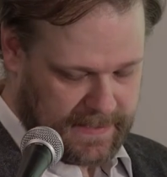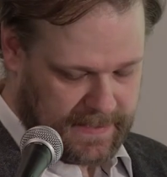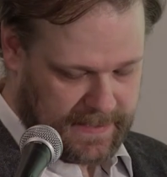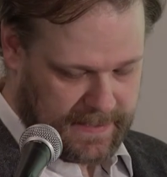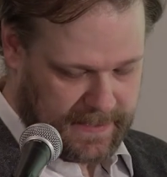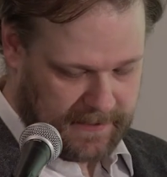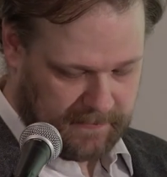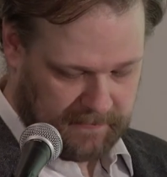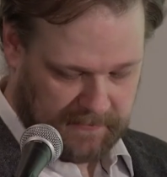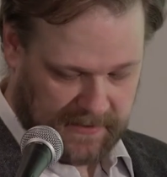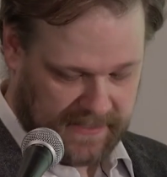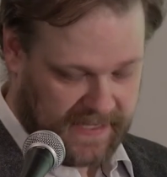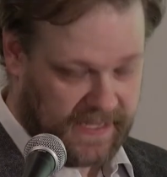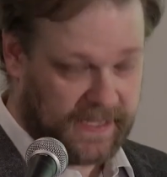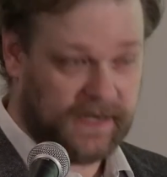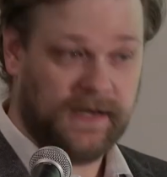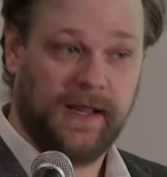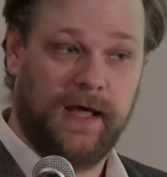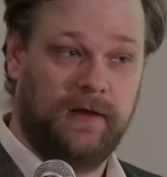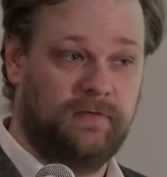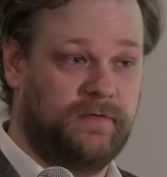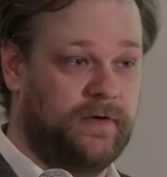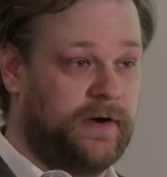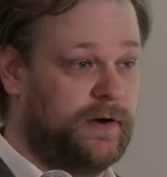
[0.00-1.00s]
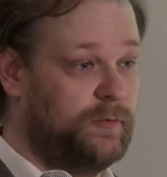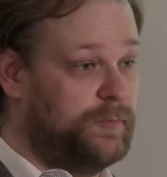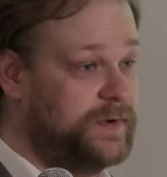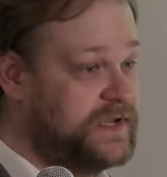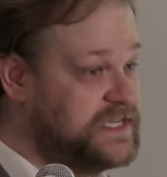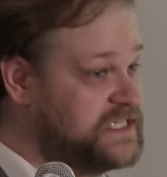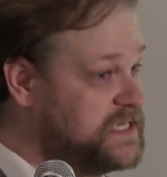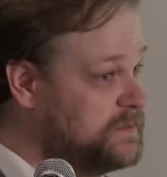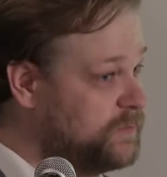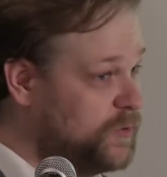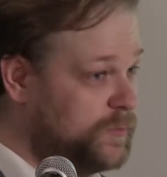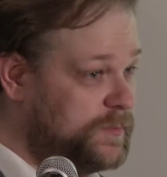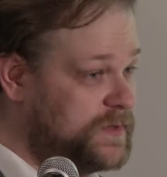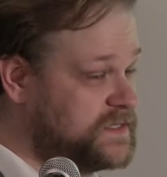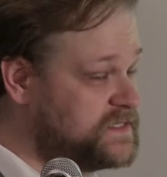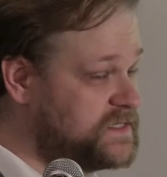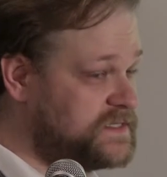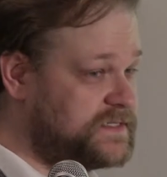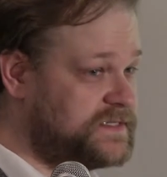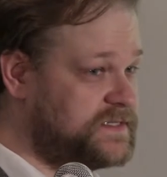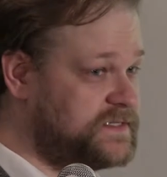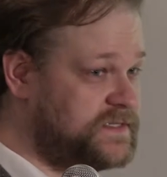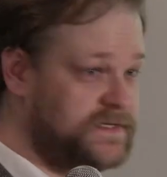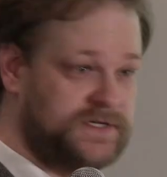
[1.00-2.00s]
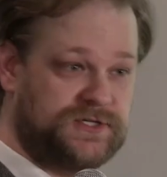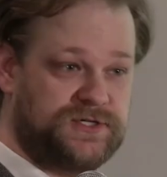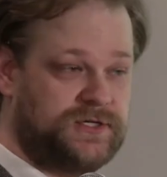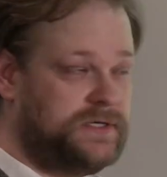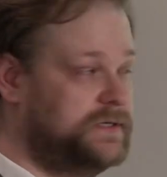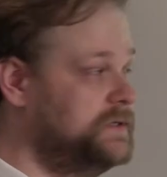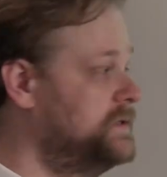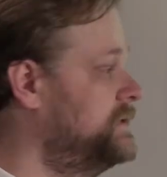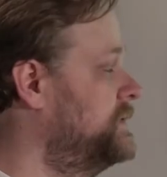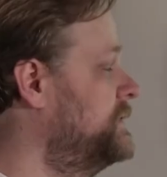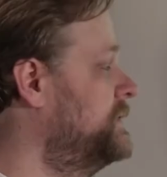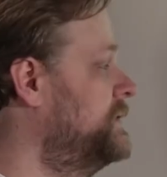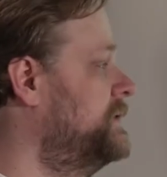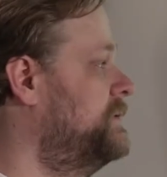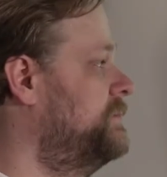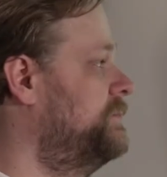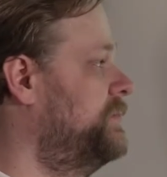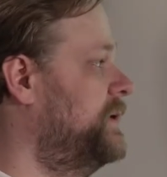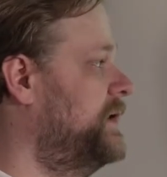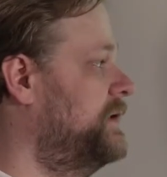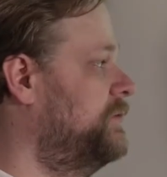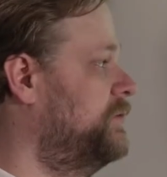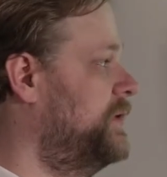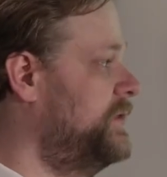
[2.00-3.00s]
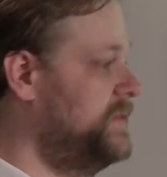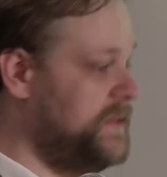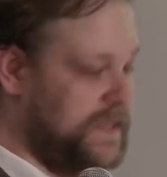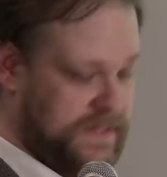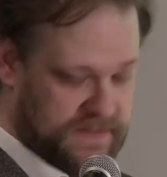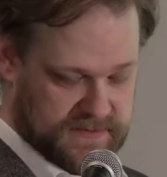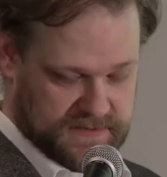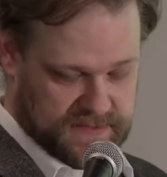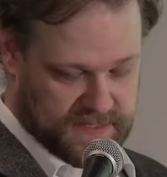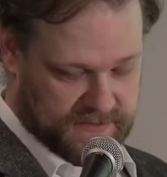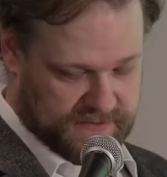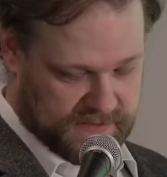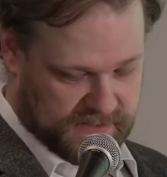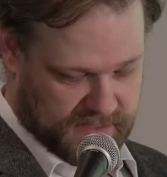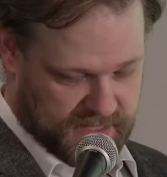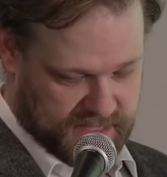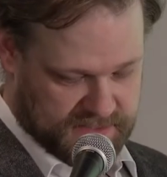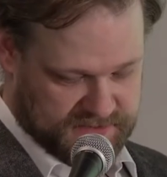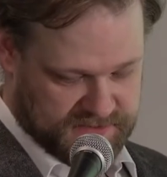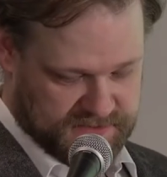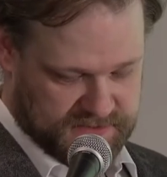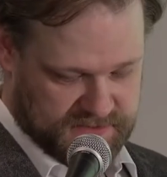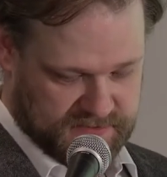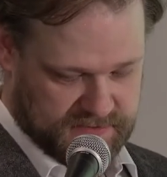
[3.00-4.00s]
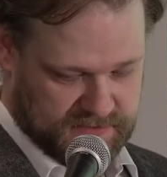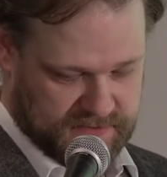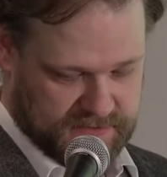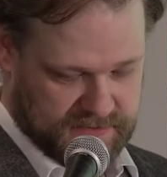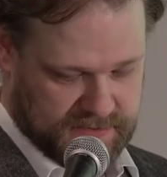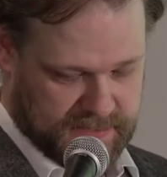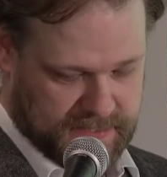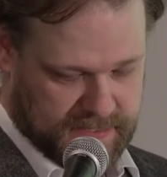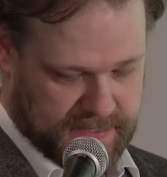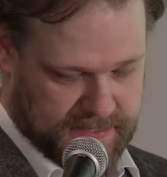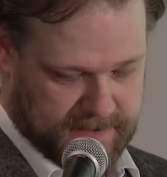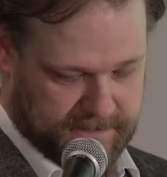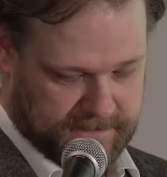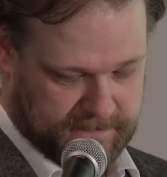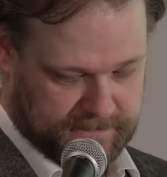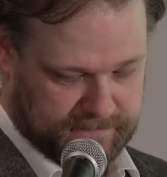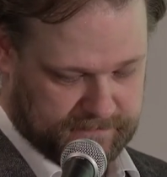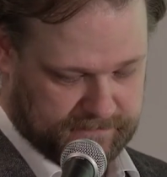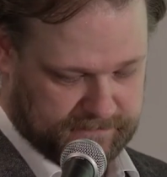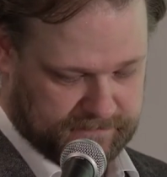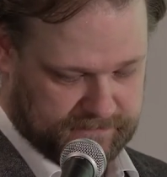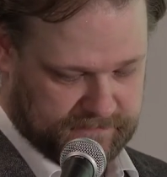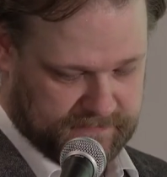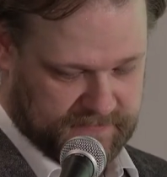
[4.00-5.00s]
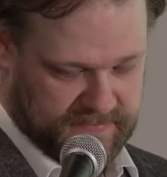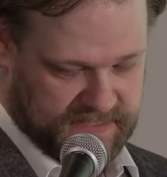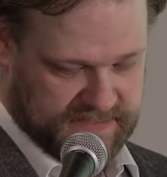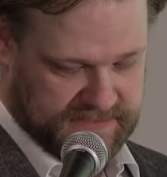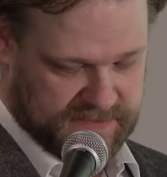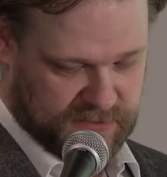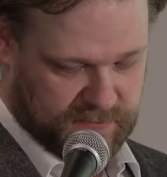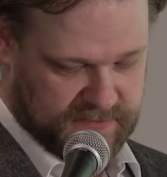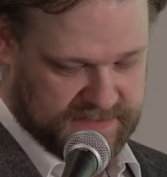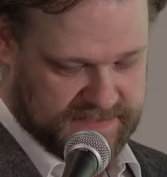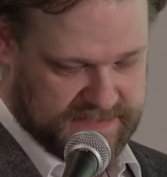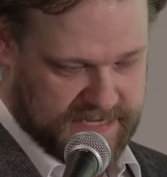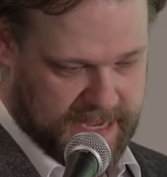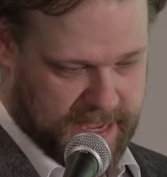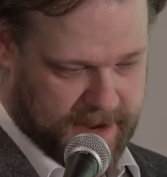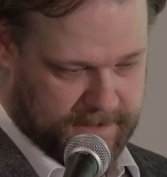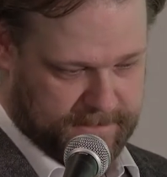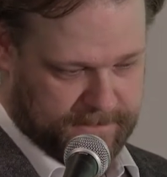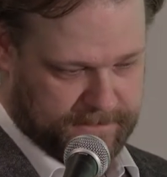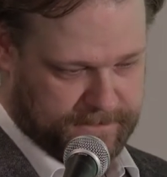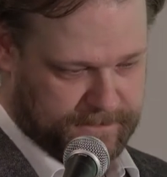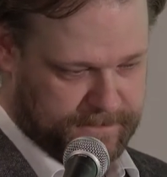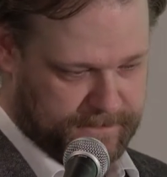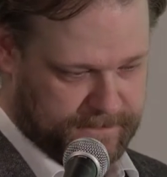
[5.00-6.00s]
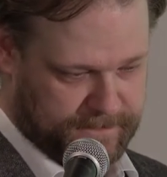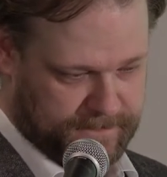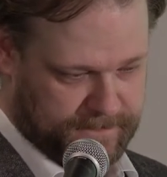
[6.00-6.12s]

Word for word: Um, again, a very reasonable business decision, but one that nonetheless um, is a little bit sad.